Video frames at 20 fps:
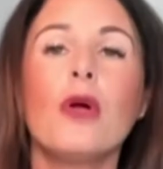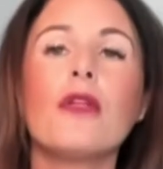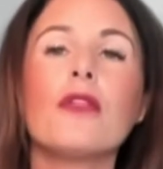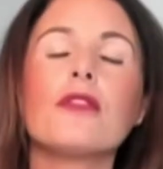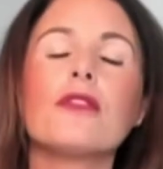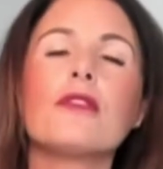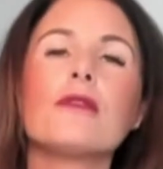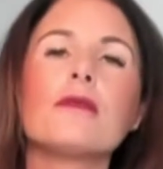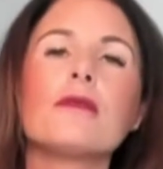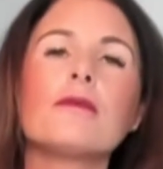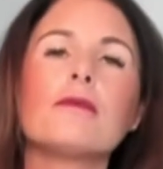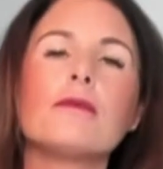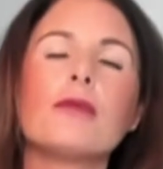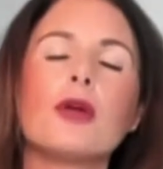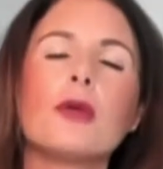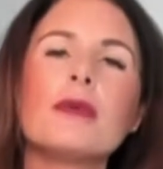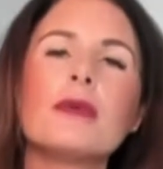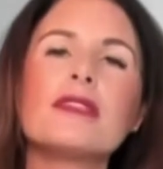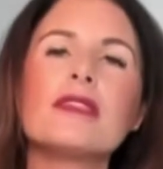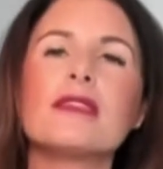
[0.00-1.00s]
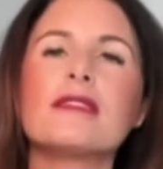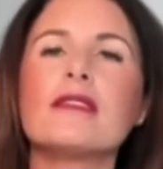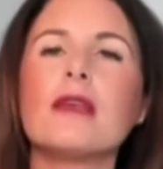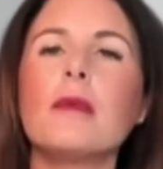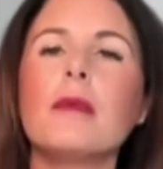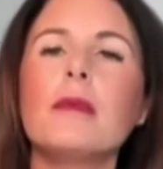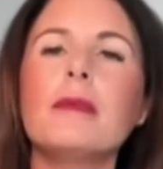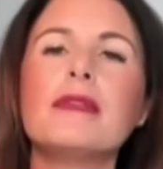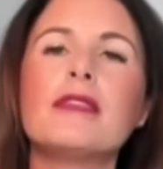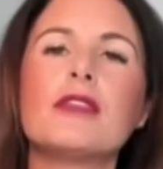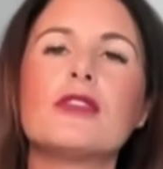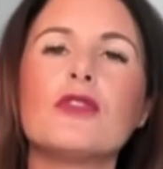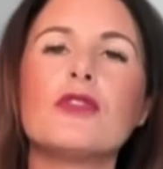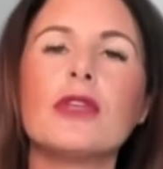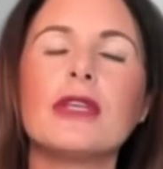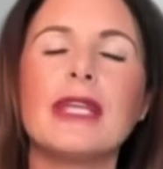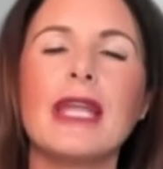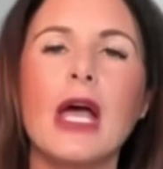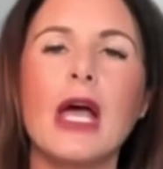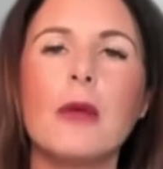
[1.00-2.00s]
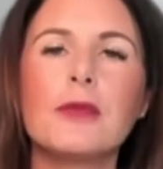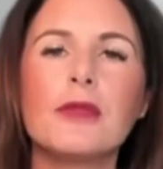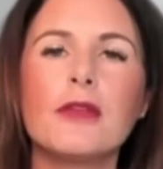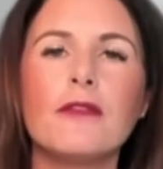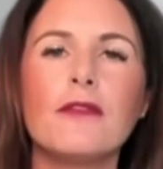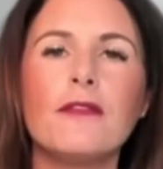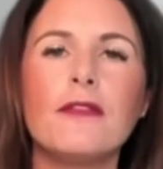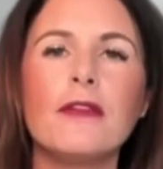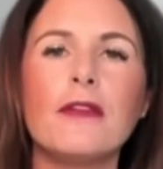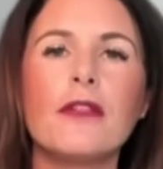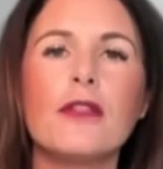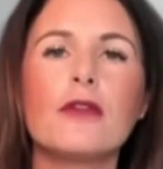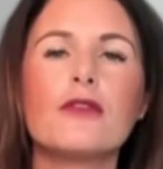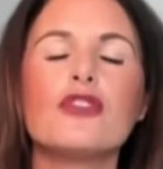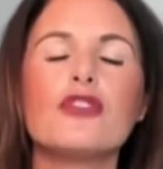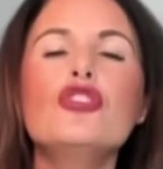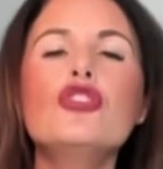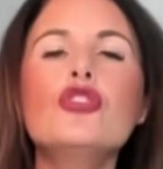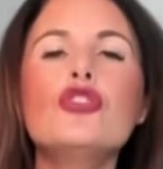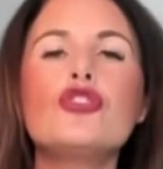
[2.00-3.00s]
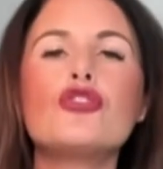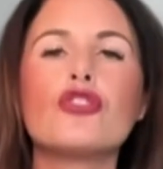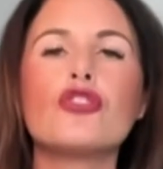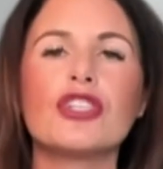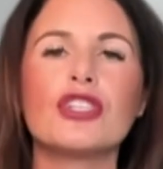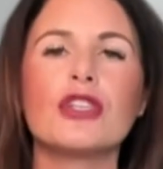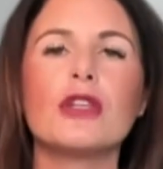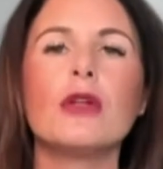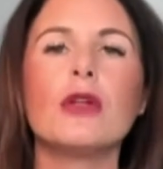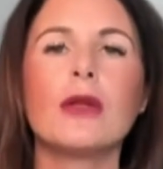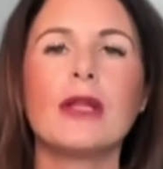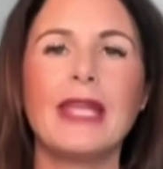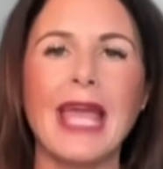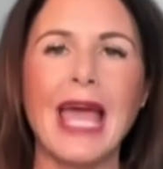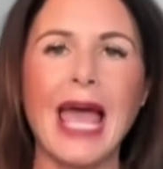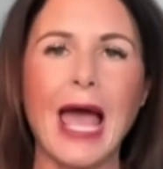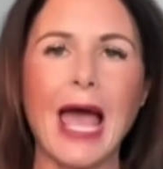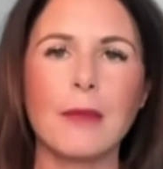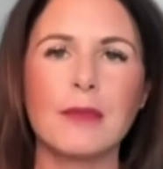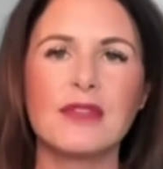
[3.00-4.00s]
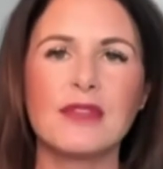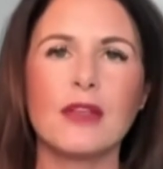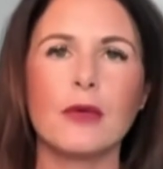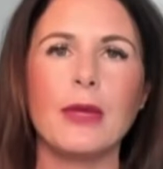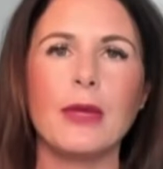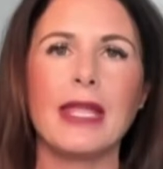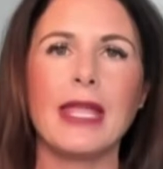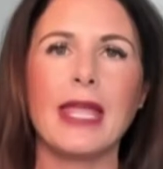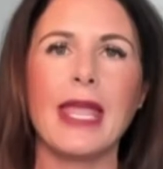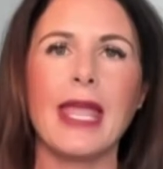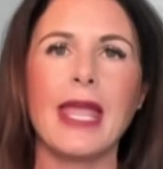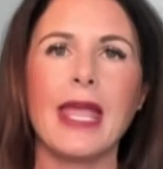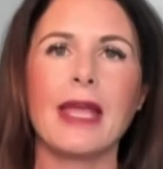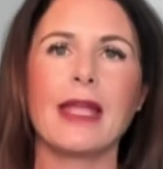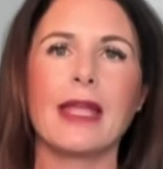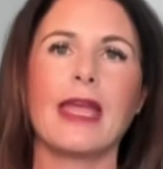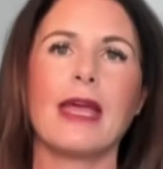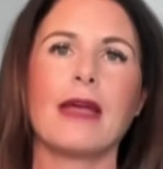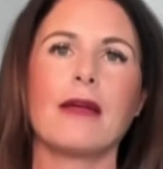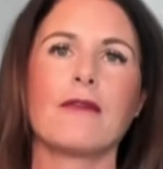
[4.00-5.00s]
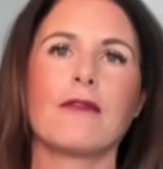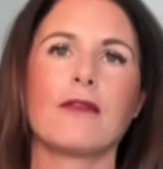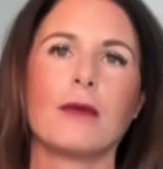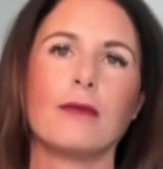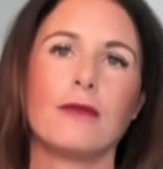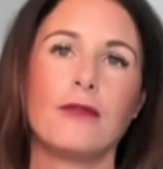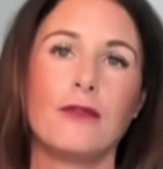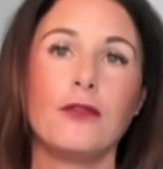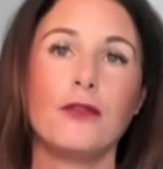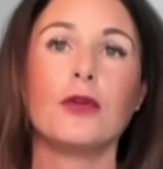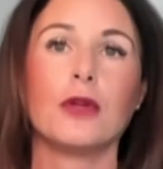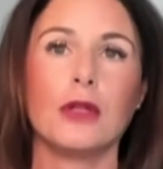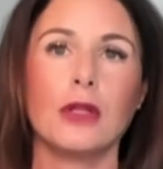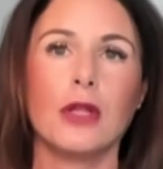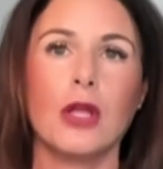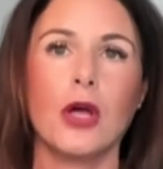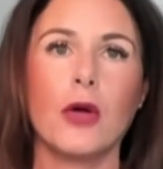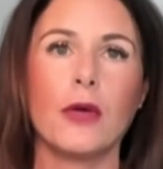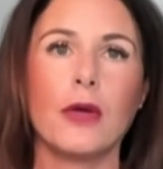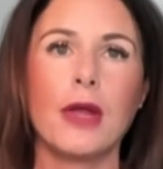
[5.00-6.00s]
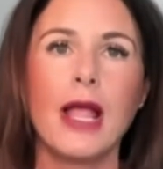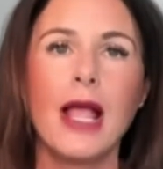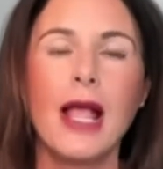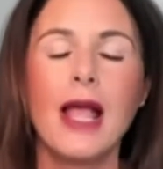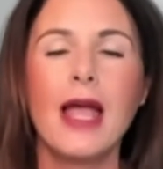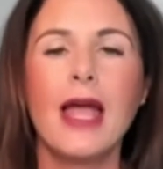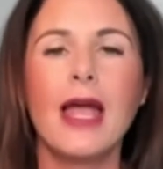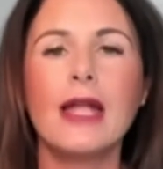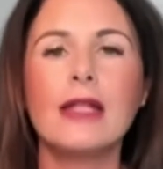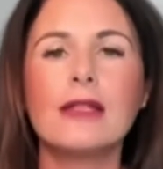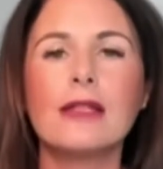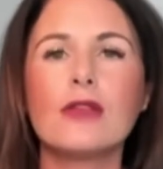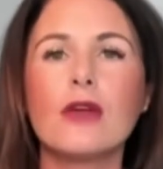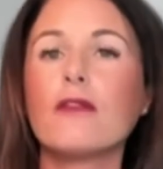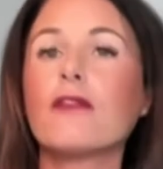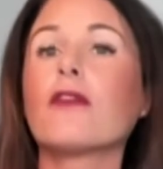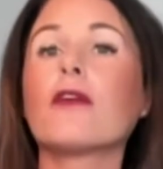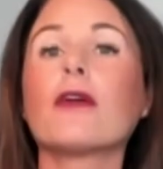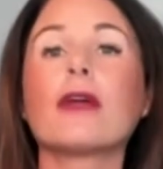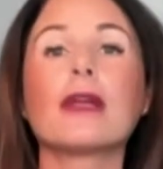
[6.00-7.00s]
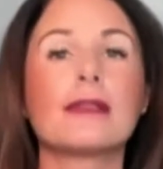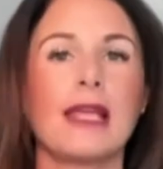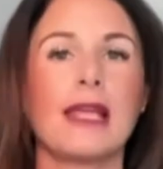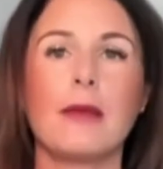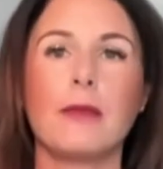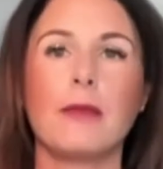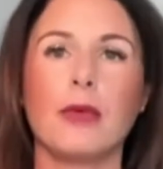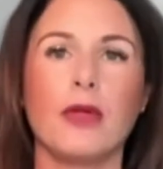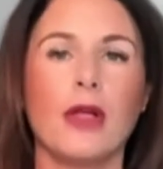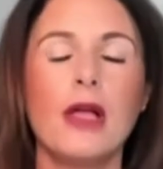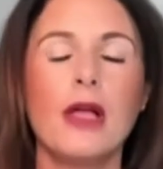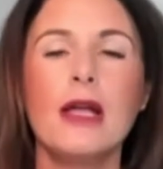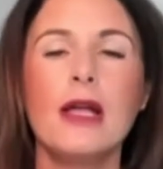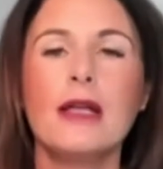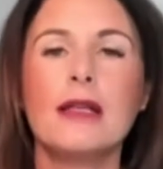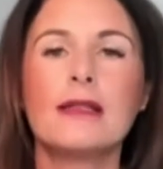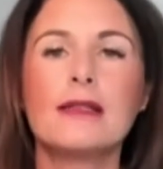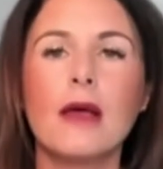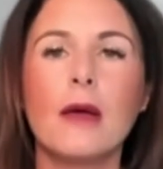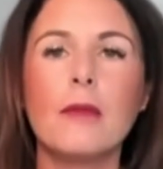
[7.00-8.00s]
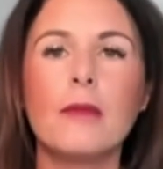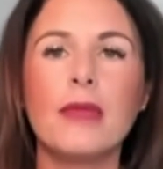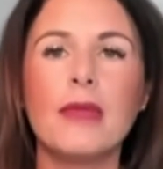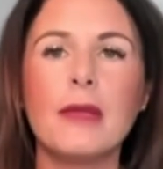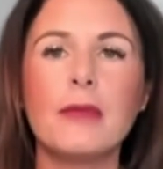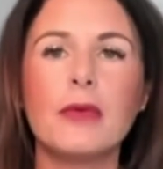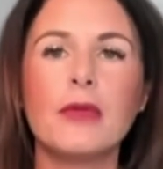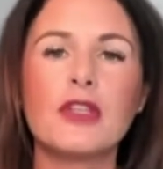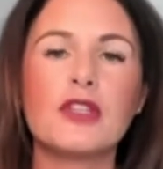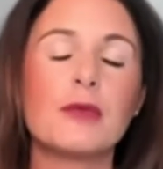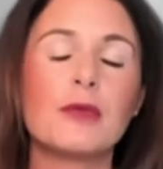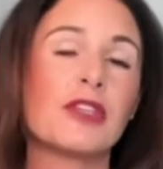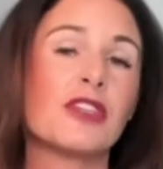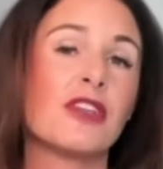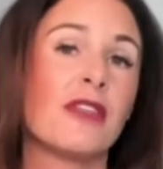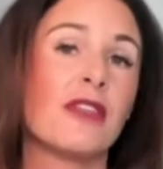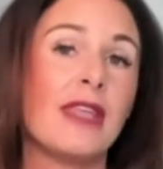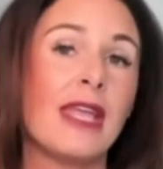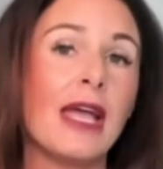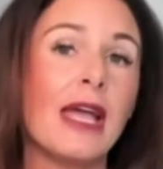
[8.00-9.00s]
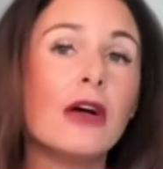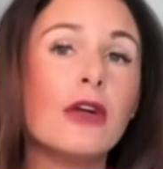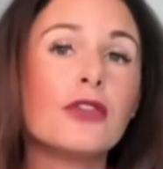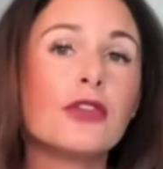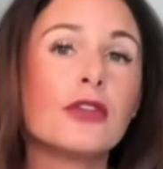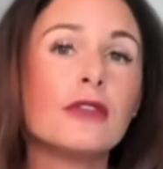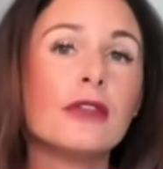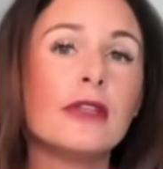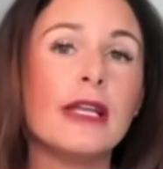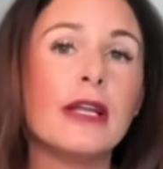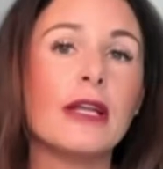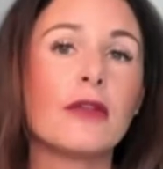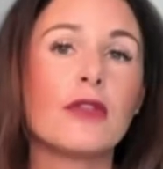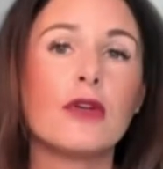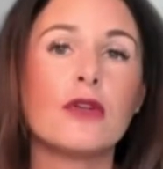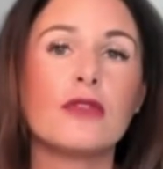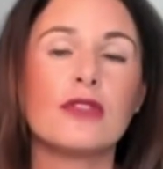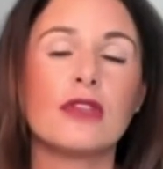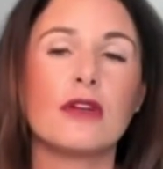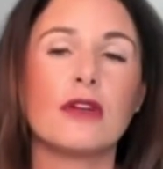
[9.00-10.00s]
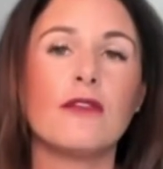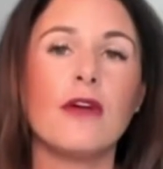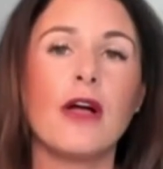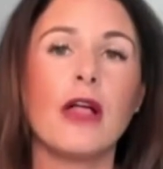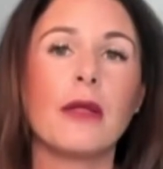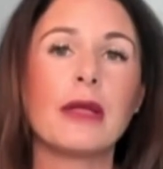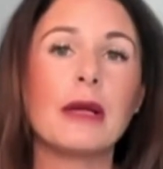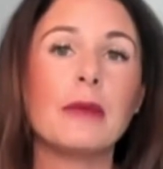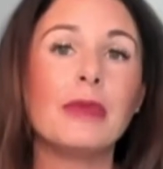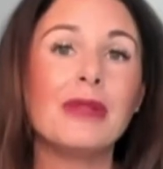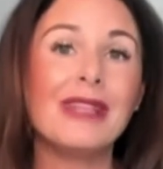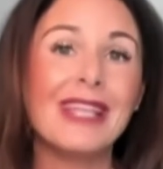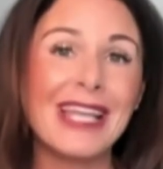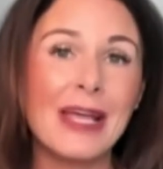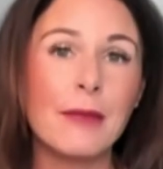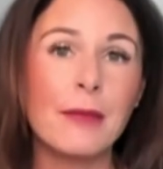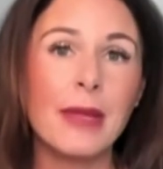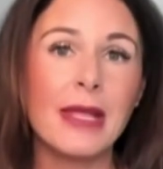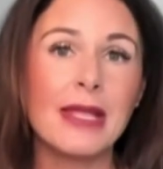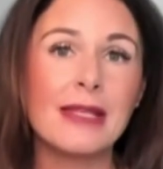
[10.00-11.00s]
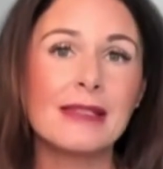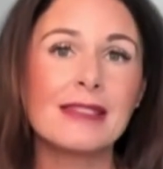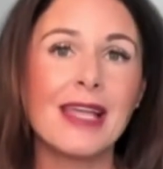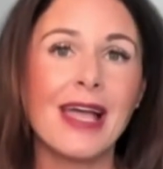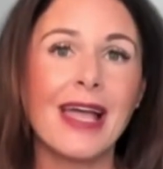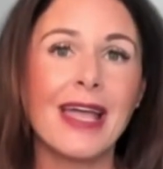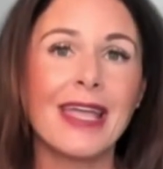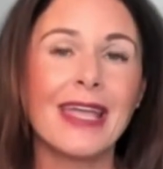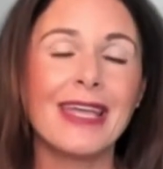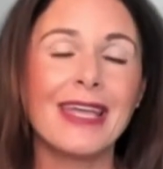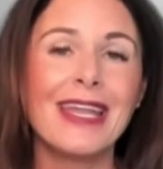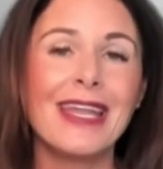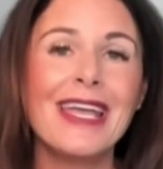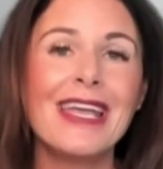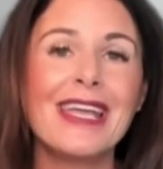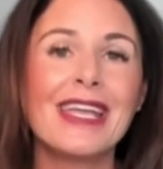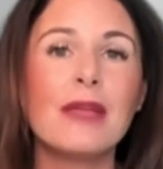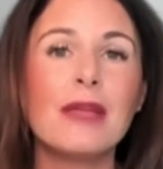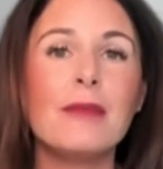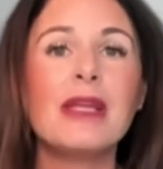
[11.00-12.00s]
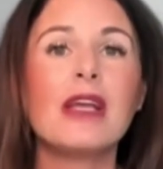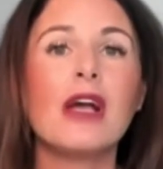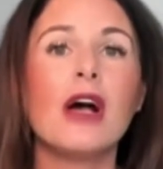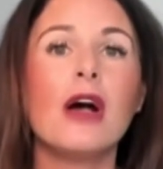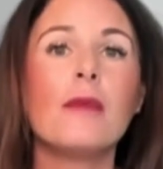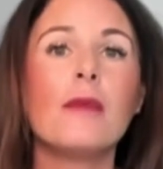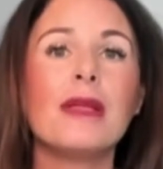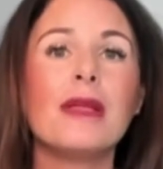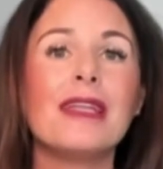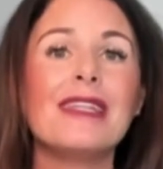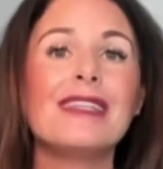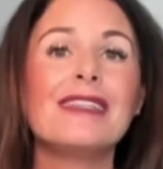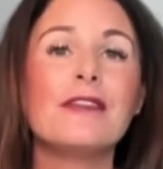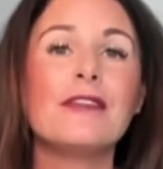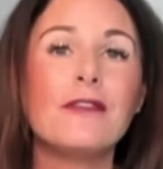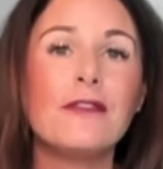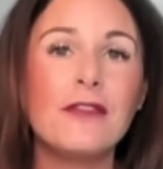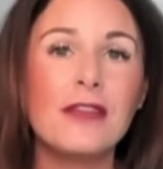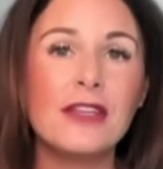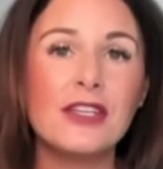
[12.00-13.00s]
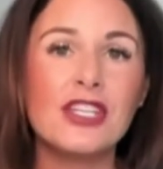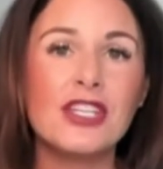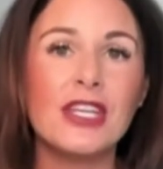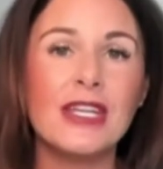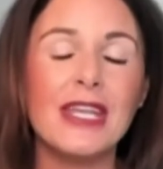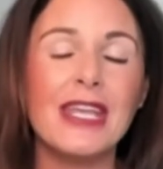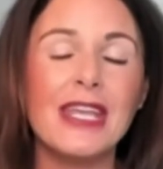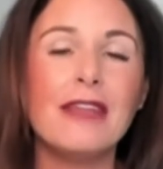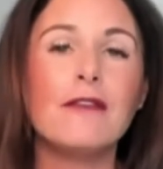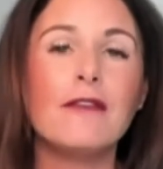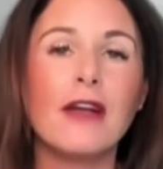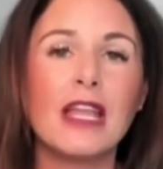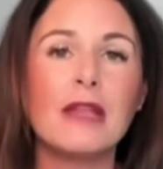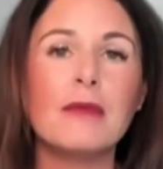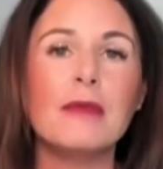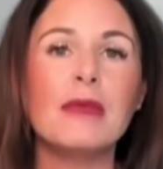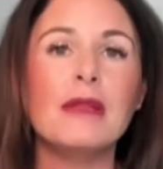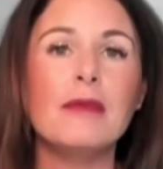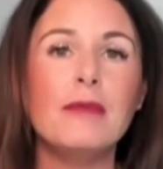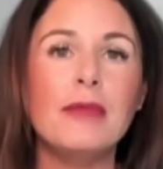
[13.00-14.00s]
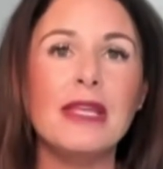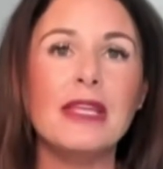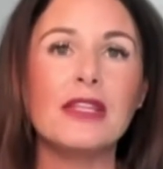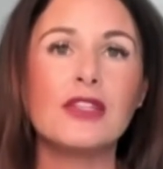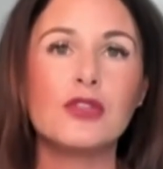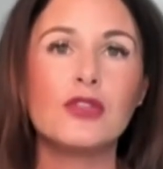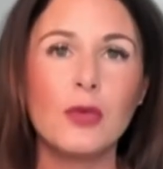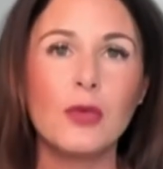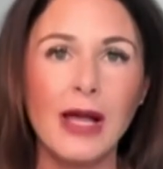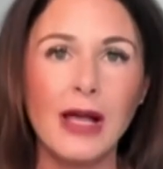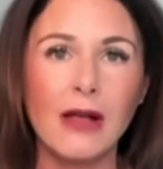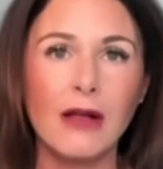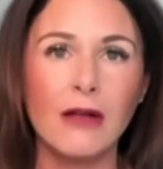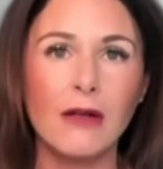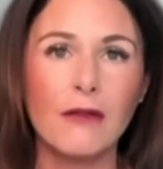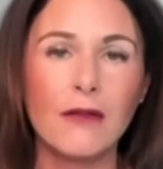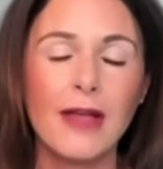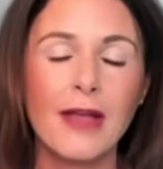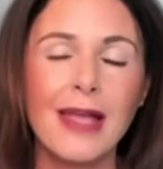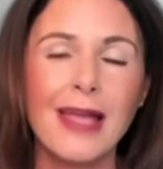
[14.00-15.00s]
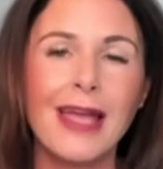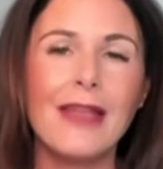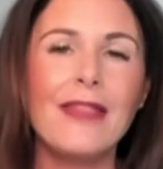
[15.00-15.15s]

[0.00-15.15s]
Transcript: Well, the purpose of supplements is really to help to fill those nutritional gaps that we can't get from food alone. And so, for example, some people, especially the elderly or those that are following a plant-based diet, can become deficient in vitamin B12.